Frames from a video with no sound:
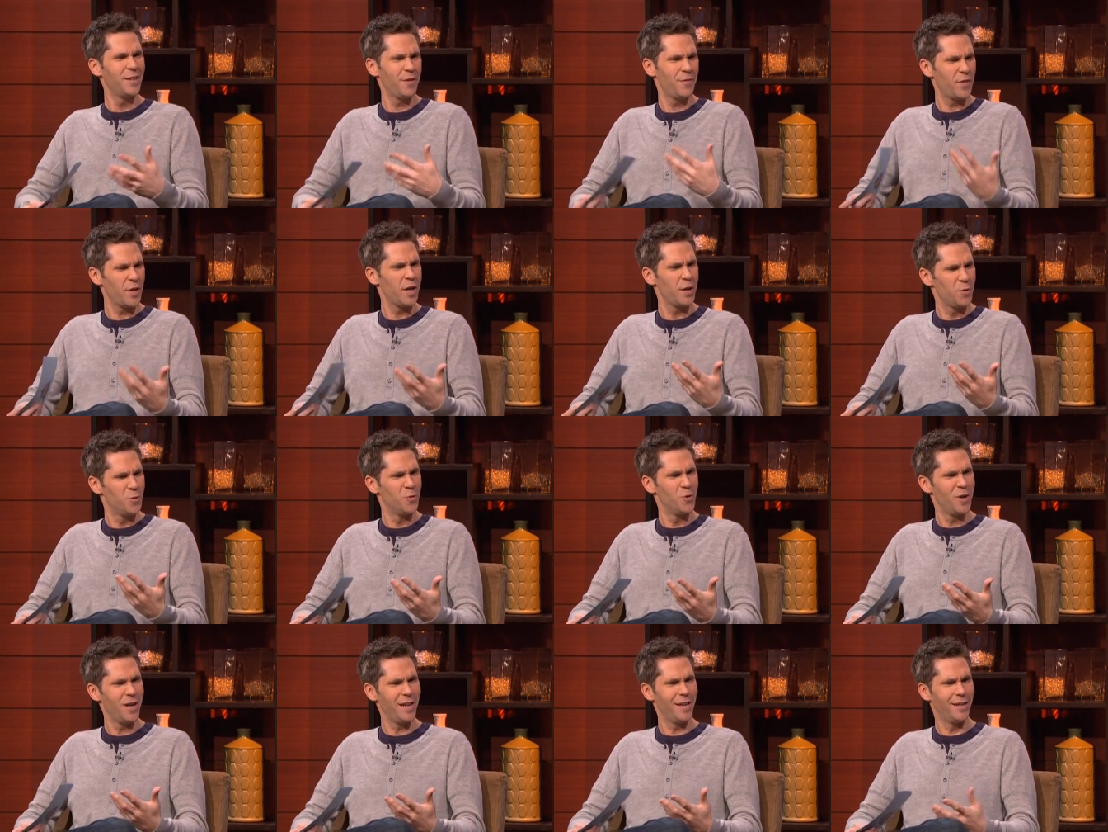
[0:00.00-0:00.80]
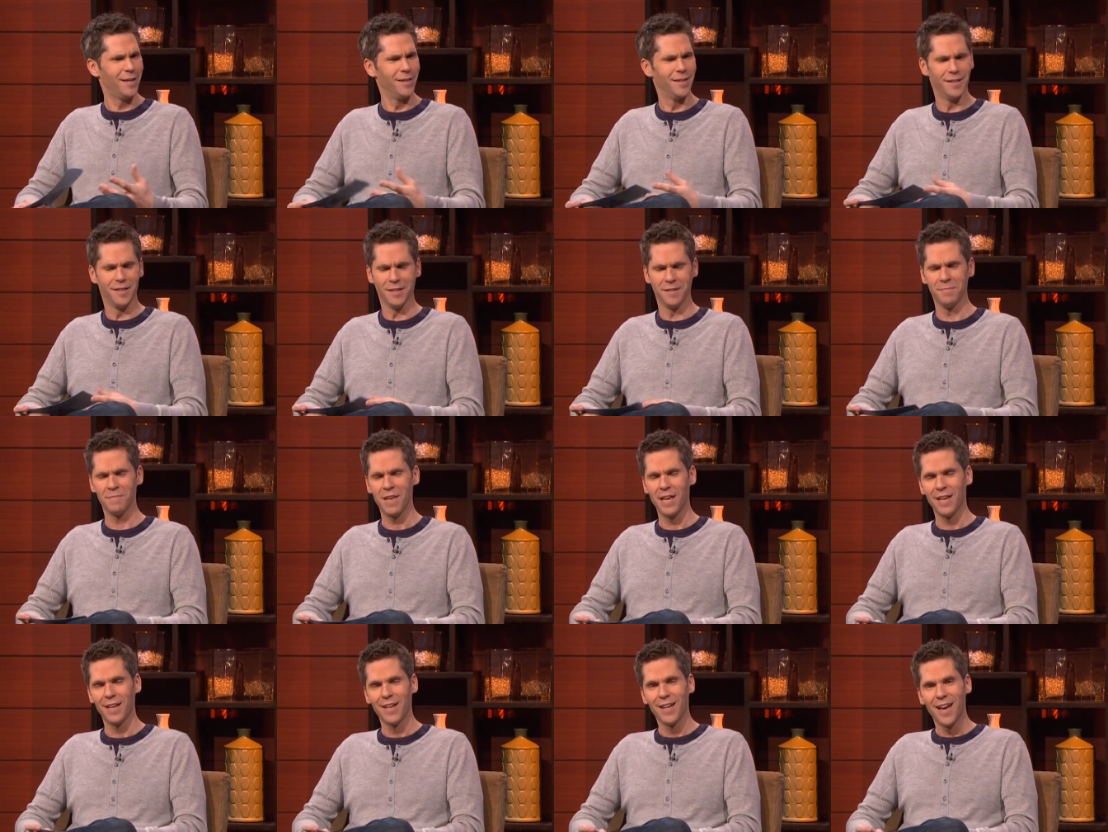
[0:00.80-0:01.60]
You're very regal.
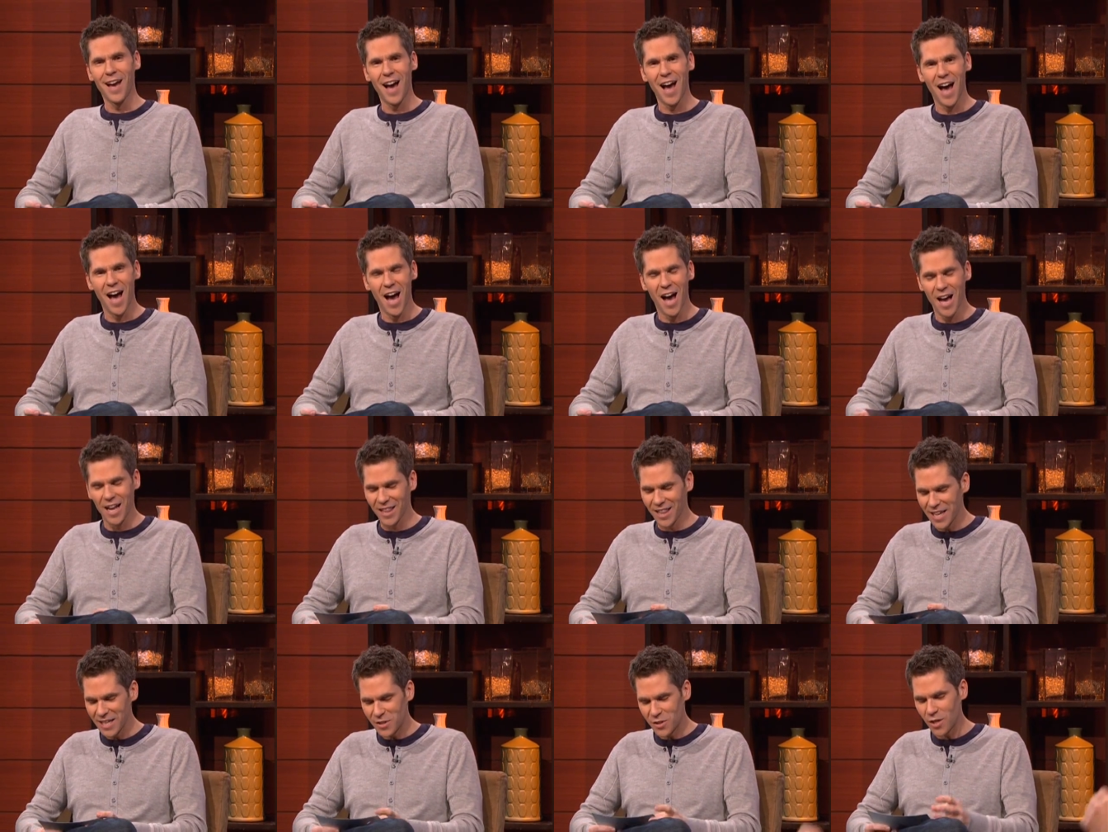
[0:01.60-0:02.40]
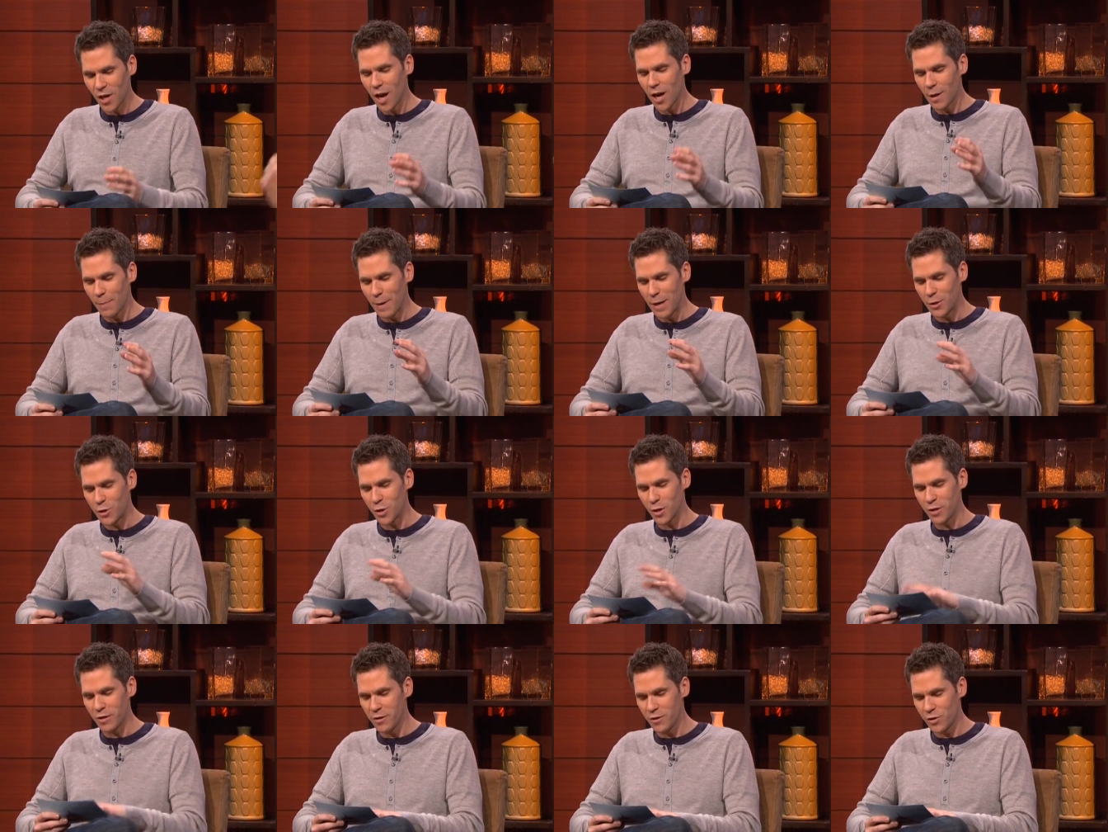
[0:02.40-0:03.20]
Let's talk about
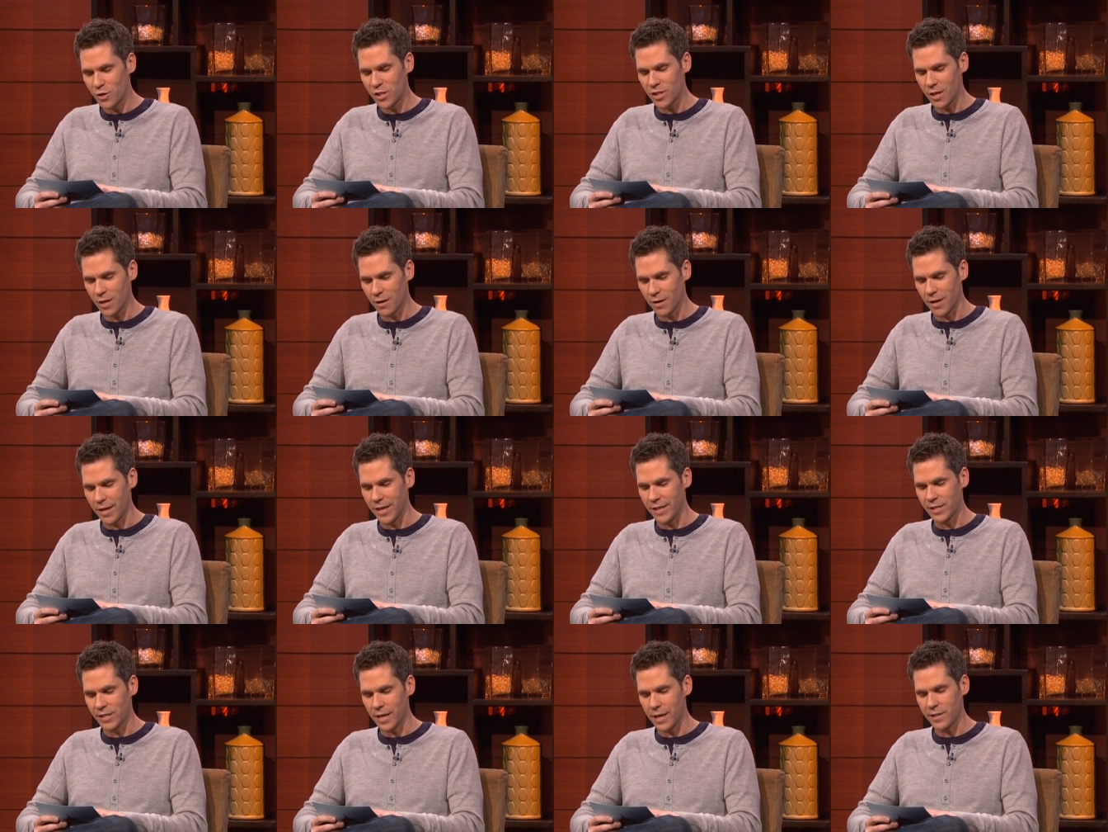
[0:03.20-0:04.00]
your new series.